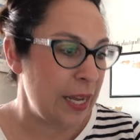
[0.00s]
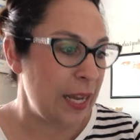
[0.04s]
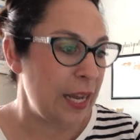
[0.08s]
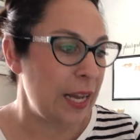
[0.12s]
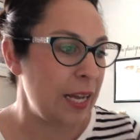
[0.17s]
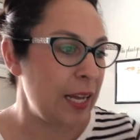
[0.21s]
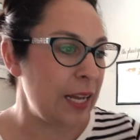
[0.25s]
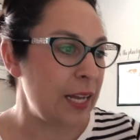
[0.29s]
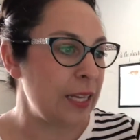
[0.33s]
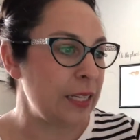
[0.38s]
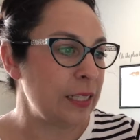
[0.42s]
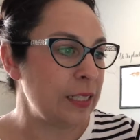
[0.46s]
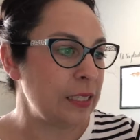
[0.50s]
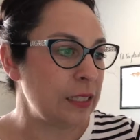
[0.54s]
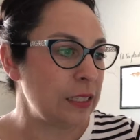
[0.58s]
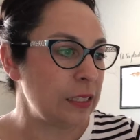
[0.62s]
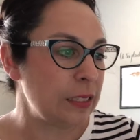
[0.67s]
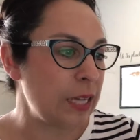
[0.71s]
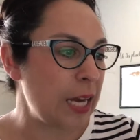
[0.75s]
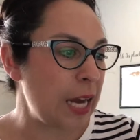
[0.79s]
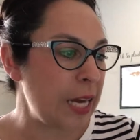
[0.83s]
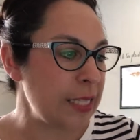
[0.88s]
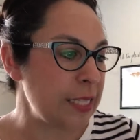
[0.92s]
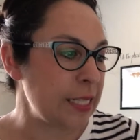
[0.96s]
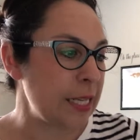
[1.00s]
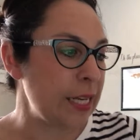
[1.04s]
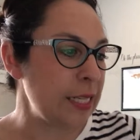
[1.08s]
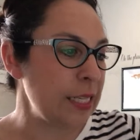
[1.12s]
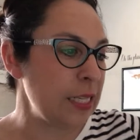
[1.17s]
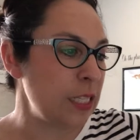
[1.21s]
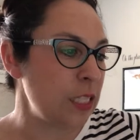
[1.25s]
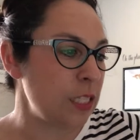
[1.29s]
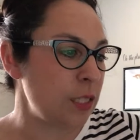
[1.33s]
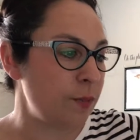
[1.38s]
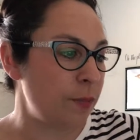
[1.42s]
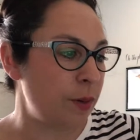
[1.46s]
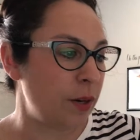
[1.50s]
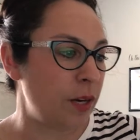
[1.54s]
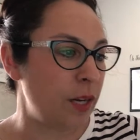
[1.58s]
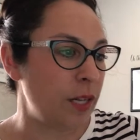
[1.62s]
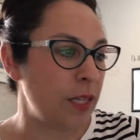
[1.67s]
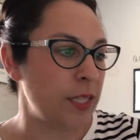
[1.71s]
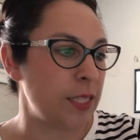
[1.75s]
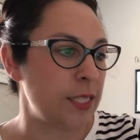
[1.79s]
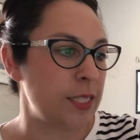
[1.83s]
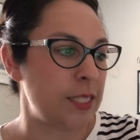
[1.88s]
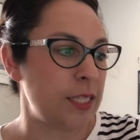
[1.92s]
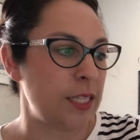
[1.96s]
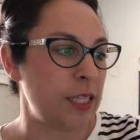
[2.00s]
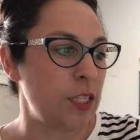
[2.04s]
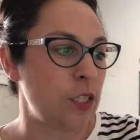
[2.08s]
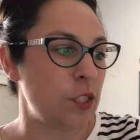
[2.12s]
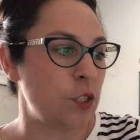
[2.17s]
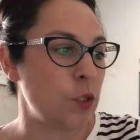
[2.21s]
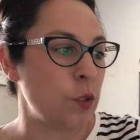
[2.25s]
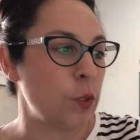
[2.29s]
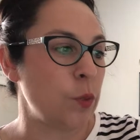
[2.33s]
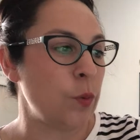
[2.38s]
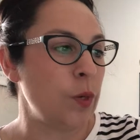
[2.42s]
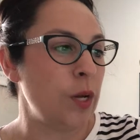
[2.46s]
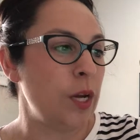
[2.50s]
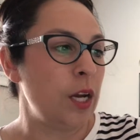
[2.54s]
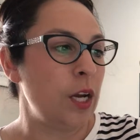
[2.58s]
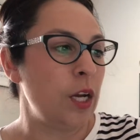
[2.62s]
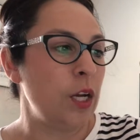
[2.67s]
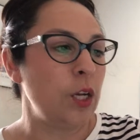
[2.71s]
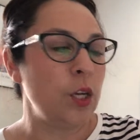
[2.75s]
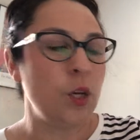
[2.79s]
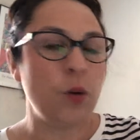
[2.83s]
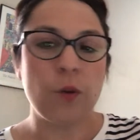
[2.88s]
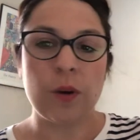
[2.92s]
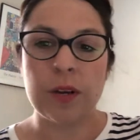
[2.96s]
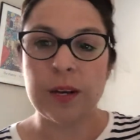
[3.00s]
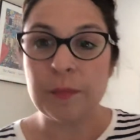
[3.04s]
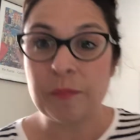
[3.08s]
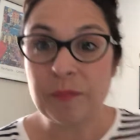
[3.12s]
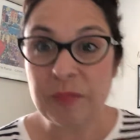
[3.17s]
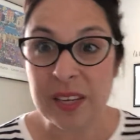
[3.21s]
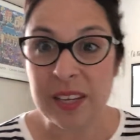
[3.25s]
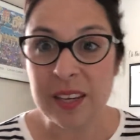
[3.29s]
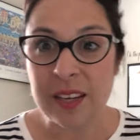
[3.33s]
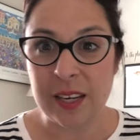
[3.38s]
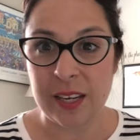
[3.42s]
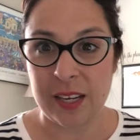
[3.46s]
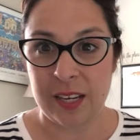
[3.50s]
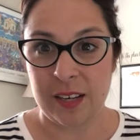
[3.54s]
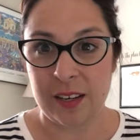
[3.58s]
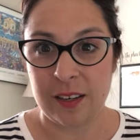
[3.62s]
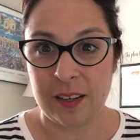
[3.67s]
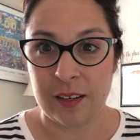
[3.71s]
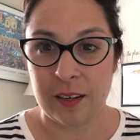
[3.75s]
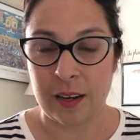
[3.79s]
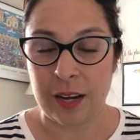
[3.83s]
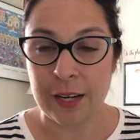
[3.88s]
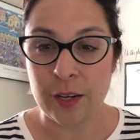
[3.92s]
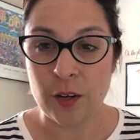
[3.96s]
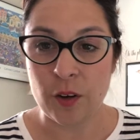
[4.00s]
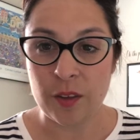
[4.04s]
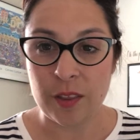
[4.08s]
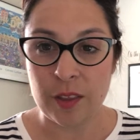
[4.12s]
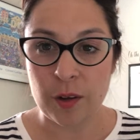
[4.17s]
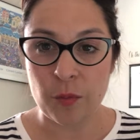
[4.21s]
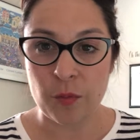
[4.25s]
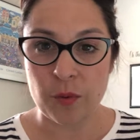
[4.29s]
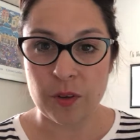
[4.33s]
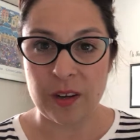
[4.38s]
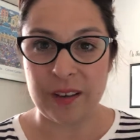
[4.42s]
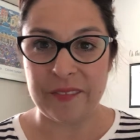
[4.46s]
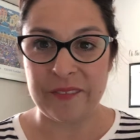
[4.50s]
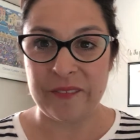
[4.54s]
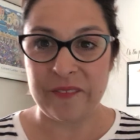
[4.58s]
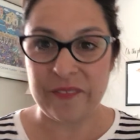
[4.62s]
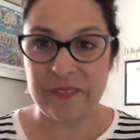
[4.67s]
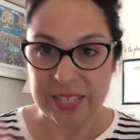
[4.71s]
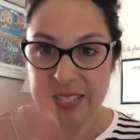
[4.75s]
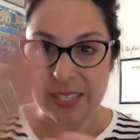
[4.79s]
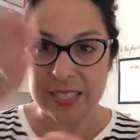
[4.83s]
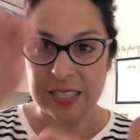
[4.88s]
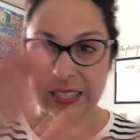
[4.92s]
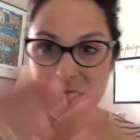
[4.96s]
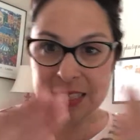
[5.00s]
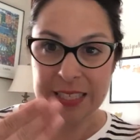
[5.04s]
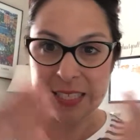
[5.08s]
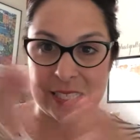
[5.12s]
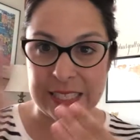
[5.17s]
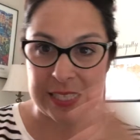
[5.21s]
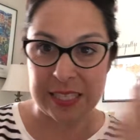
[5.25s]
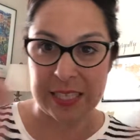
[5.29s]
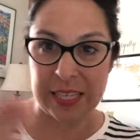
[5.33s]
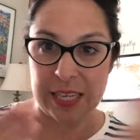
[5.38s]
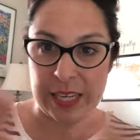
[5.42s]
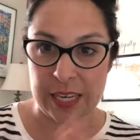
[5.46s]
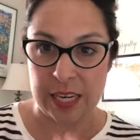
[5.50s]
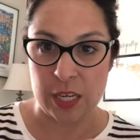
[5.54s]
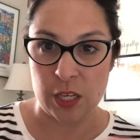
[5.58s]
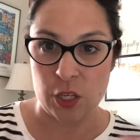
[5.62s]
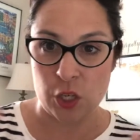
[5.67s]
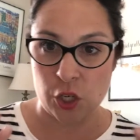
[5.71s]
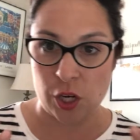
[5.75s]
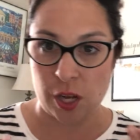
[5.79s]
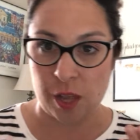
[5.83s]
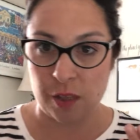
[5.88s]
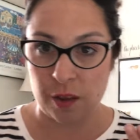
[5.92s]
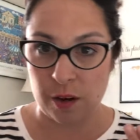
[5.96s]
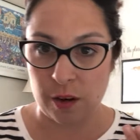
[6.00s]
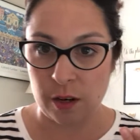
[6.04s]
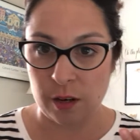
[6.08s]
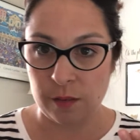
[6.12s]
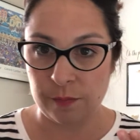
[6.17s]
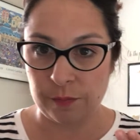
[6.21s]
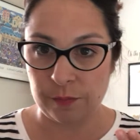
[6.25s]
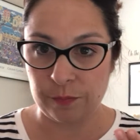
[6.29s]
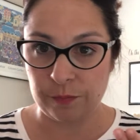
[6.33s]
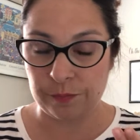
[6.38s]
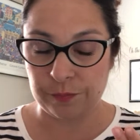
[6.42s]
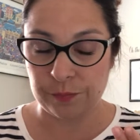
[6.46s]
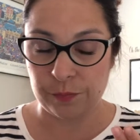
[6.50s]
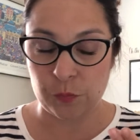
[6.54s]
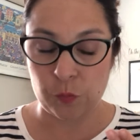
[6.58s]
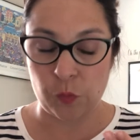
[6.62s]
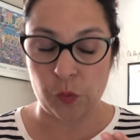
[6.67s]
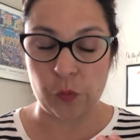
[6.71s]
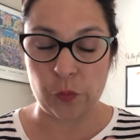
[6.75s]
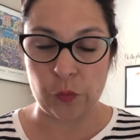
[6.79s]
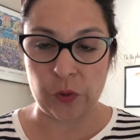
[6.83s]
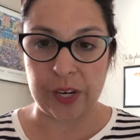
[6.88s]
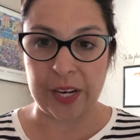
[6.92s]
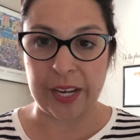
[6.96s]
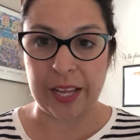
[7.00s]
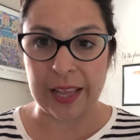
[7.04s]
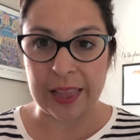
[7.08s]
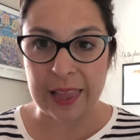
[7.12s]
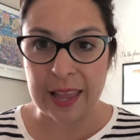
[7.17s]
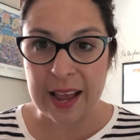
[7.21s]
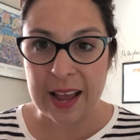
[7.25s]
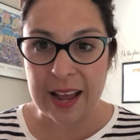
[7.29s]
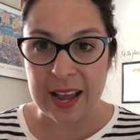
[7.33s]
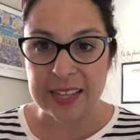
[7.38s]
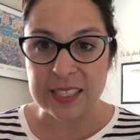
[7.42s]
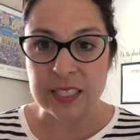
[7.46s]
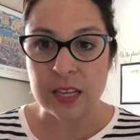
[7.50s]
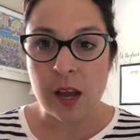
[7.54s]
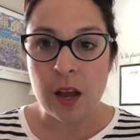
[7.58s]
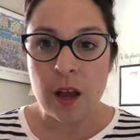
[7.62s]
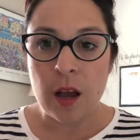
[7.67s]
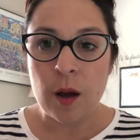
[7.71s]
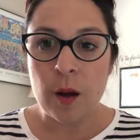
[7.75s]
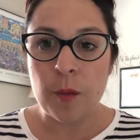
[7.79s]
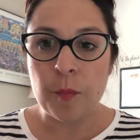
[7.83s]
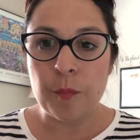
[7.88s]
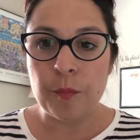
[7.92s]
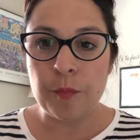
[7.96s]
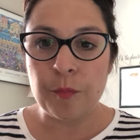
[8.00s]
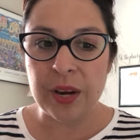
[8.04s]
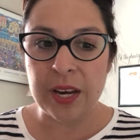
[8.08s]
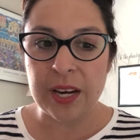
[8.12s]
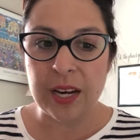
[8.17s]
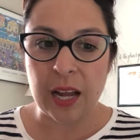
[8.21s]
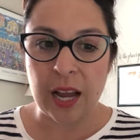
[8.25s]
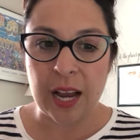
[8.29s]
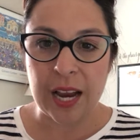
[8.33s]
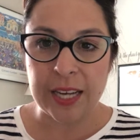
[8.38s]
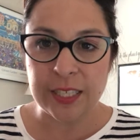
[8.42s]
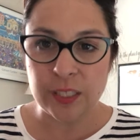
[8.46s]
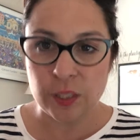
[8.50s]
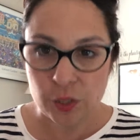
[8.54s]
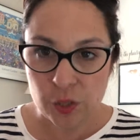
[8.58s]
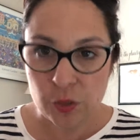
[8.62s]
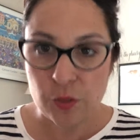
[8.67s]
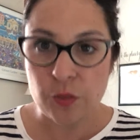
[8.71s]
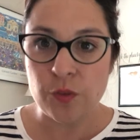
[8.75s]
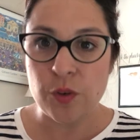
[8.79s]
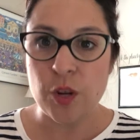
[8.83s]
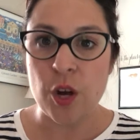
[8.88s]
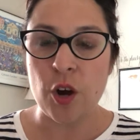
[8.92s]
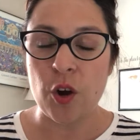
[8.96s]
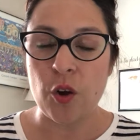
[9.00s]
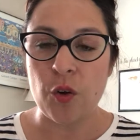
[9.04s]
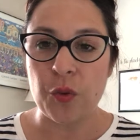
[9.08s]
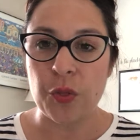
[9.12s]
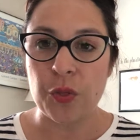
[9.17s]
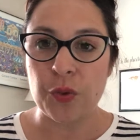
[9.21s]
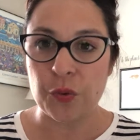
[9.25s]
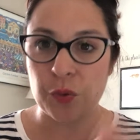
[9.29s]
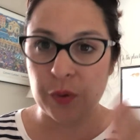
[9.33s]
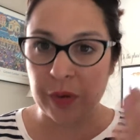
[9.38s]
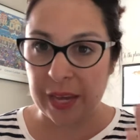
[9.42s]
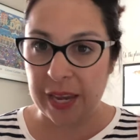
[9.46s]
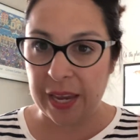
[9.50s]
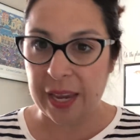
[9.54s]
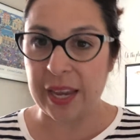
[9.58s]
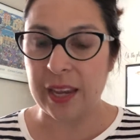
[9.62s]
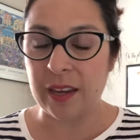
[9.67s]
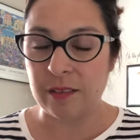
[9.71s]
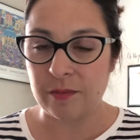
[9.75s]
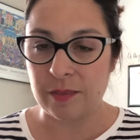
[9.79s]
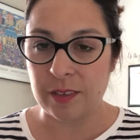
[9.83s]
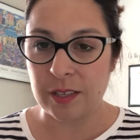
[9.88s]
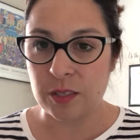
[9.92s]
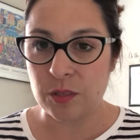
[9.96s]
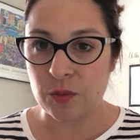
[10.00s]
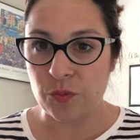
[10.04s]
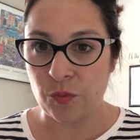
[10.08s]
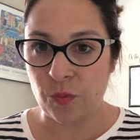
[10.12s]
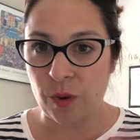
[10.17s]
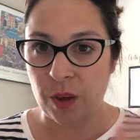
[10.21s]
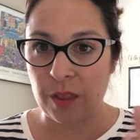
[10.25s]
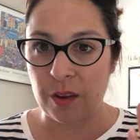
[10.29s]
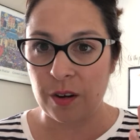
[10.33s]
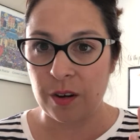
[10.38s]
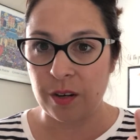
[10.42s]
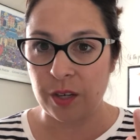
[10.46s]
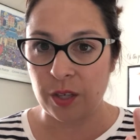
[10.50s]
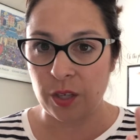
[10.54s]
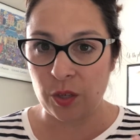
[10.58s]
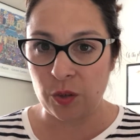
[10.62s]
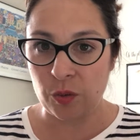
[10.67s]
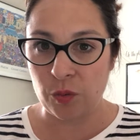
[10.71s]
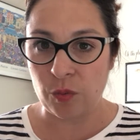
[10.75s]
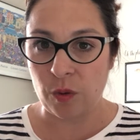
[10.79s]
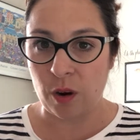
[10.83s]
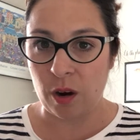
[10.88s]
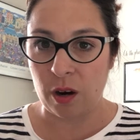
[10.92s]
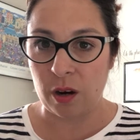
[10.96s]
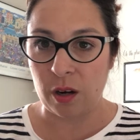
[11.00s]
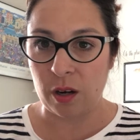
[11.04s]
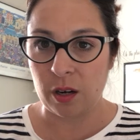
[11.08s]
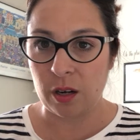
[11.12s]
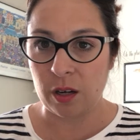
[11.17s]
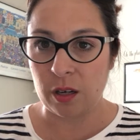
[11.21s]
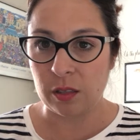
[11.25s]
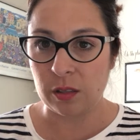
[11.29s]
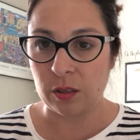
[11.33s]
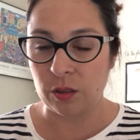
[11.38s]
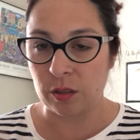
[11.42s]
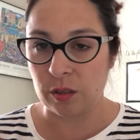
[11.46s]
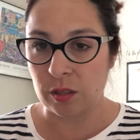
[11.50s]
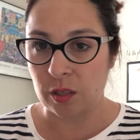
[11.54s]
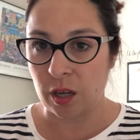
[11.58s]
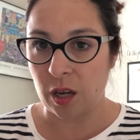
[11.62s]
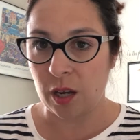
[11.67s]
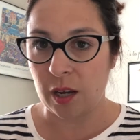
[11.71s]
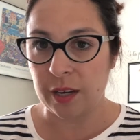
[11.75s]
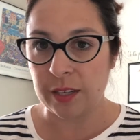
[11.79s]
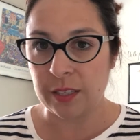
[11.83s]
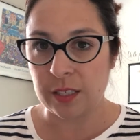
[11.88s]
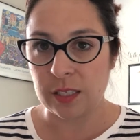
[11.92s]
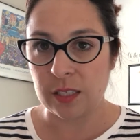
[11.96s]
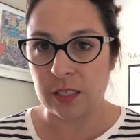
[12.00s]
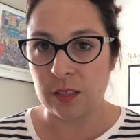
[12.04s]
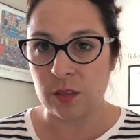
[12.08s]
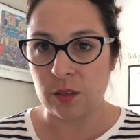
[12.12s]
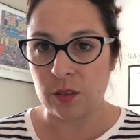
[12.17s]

Attendance policy. So you want to be here. I know that we're not physically seeing each other when we're in class, but I do know through Canvas whether you are or not